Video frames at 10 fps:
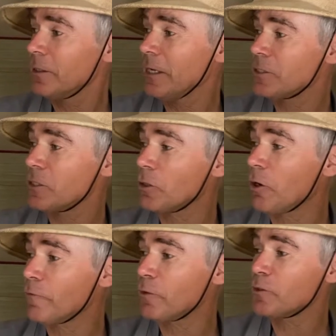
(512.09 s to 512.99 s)
instant
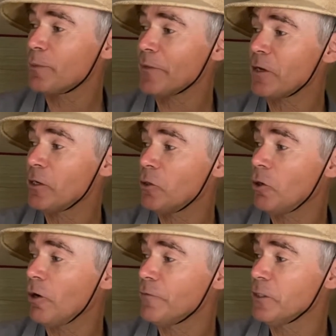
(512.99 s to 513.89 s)
coffee was about the only
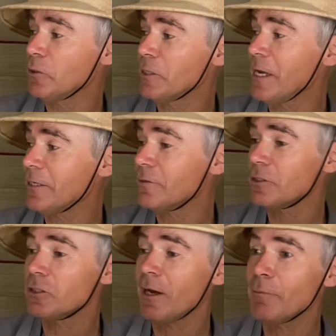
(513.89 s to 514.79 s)
coffee you could get at
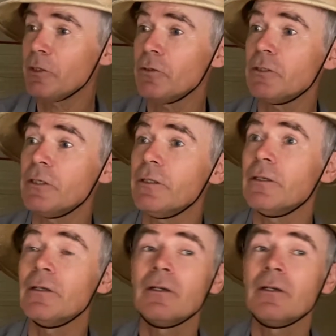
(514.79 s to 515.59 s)
this time in New Zealand.